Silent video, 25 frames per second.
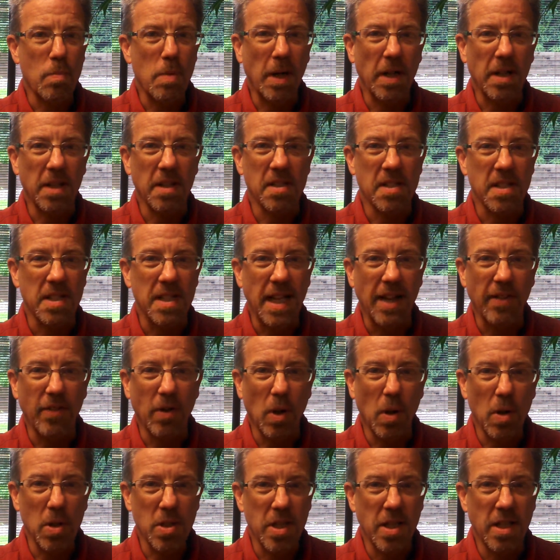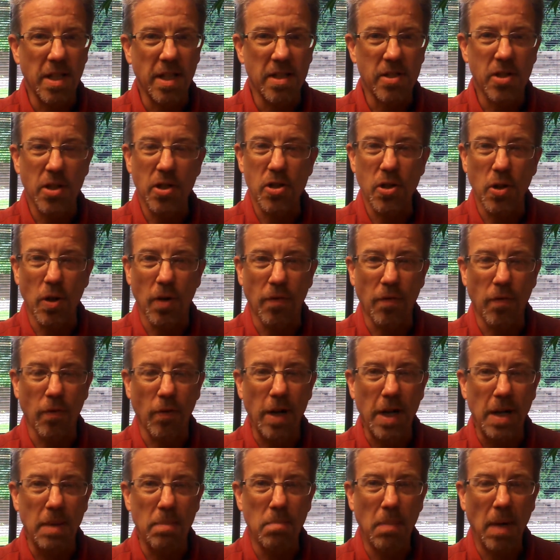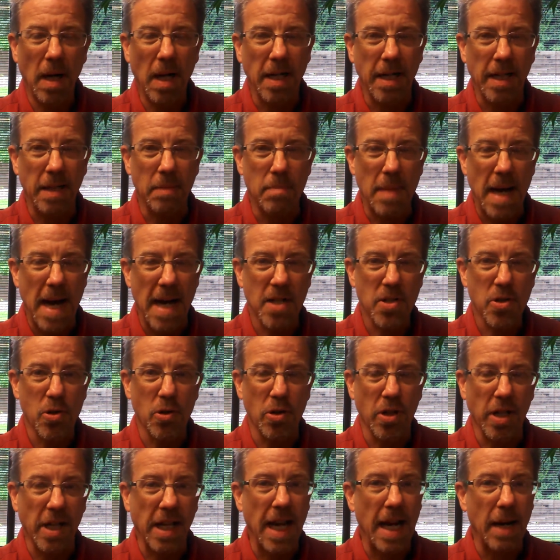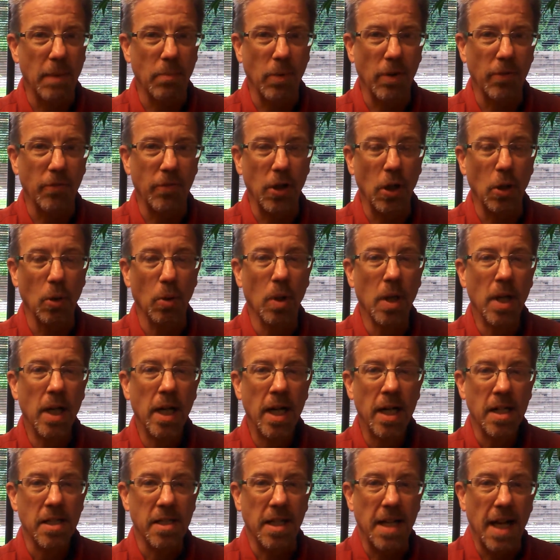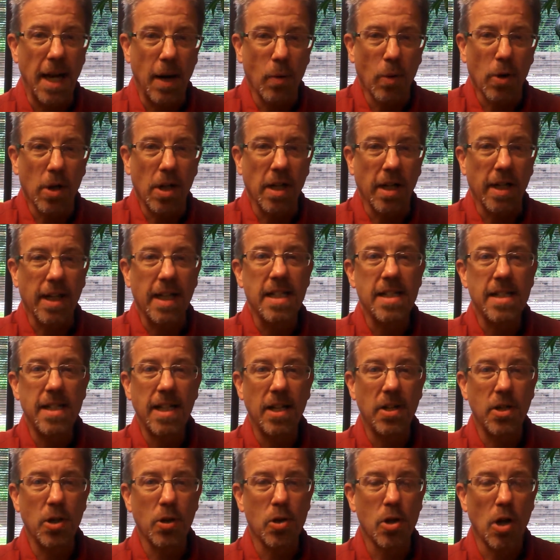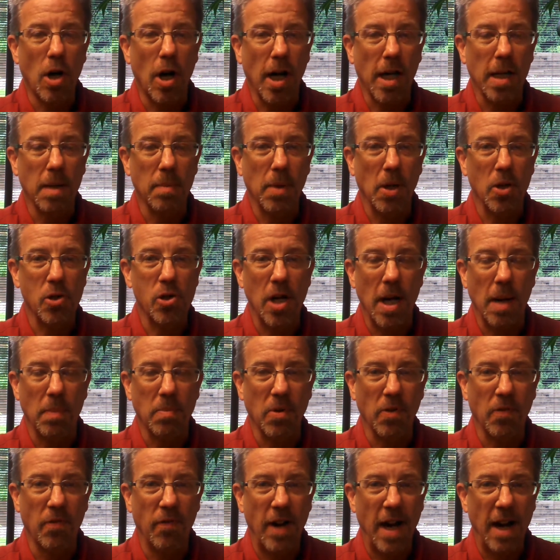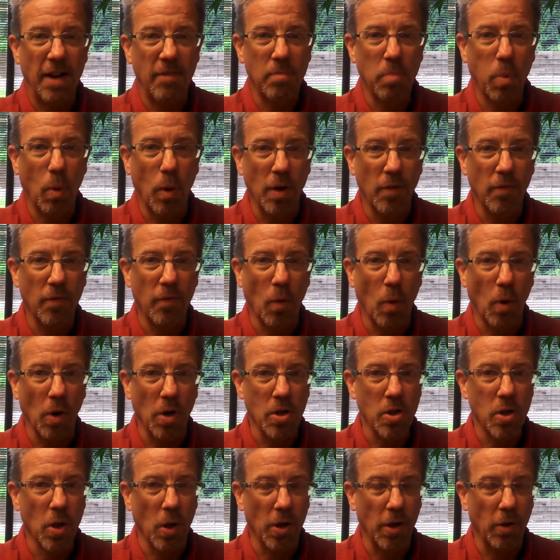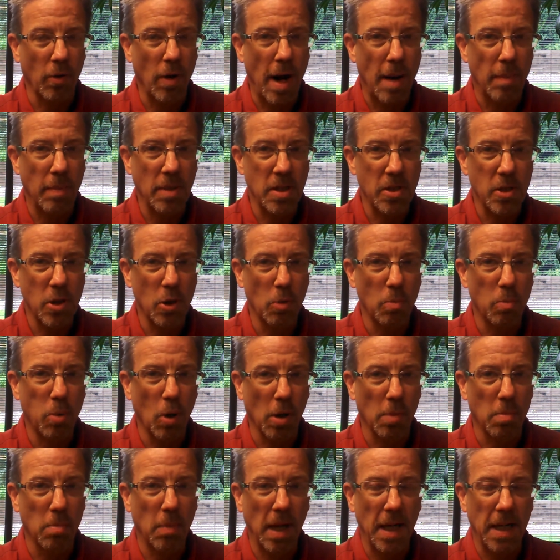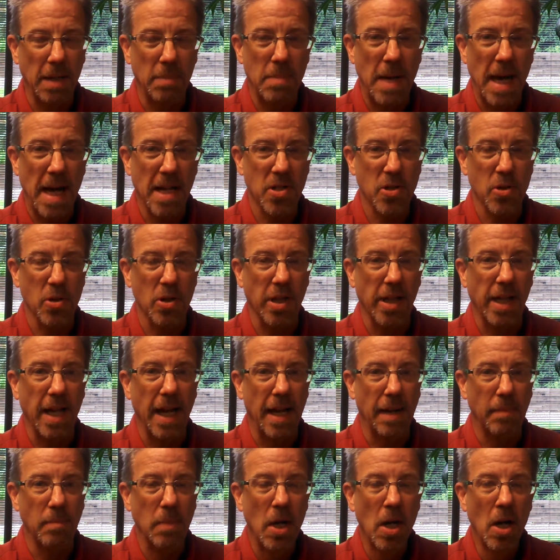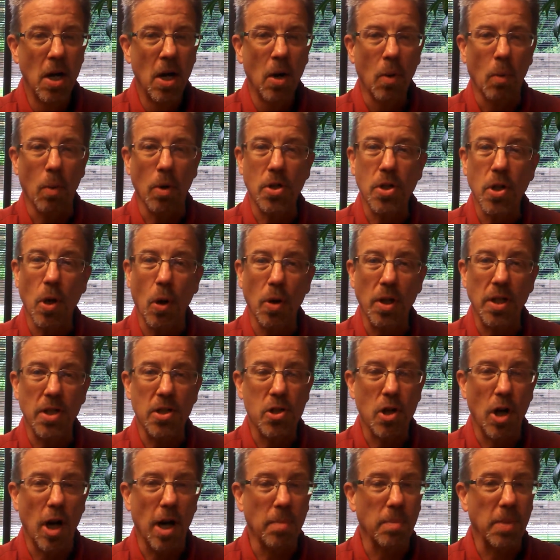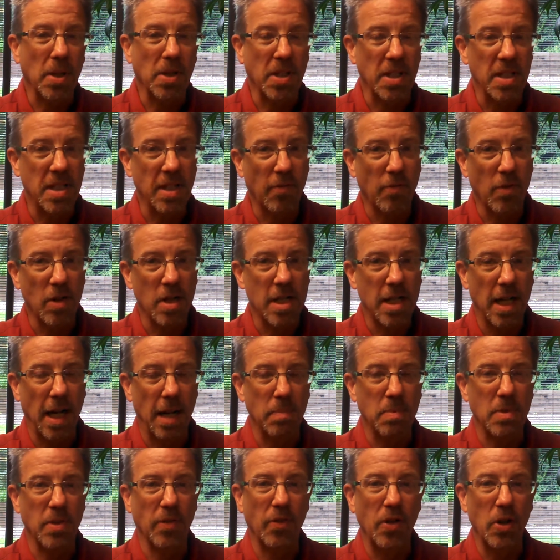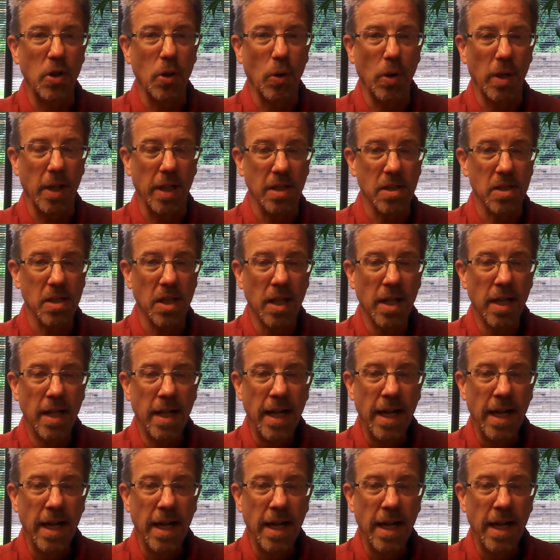Hey, this is David Olson. This is your free Money Master the Game review. Today we're going to continue talking about chapter 5.4 in Tony Robbins' new book, Money Master the Game, where Tony is talking about the different types of annuities.